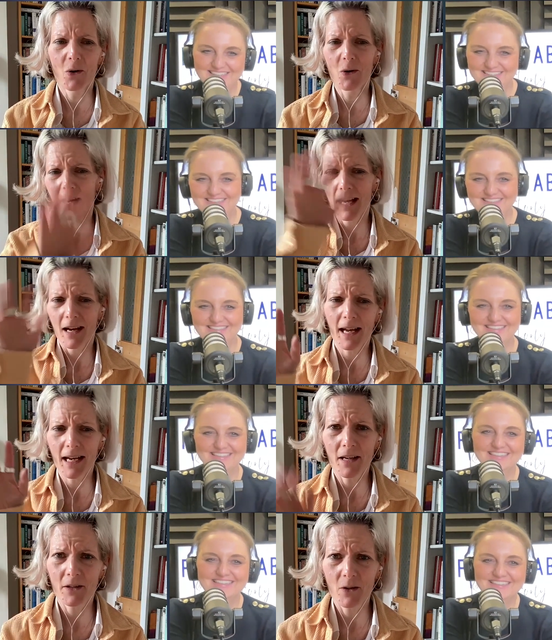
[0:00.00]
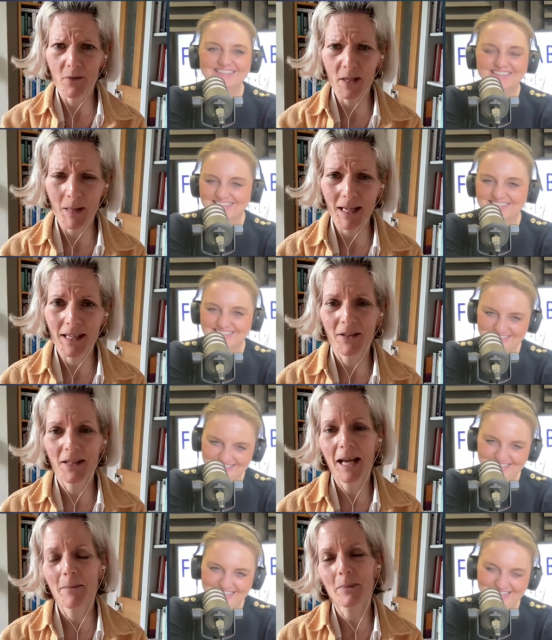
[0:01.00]
Speaker 1: or, any other obvious places
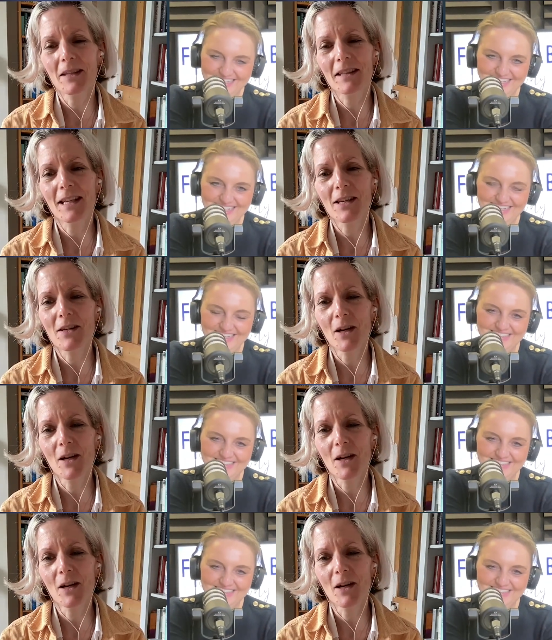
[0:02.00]
on the net. But thank uh-huh. you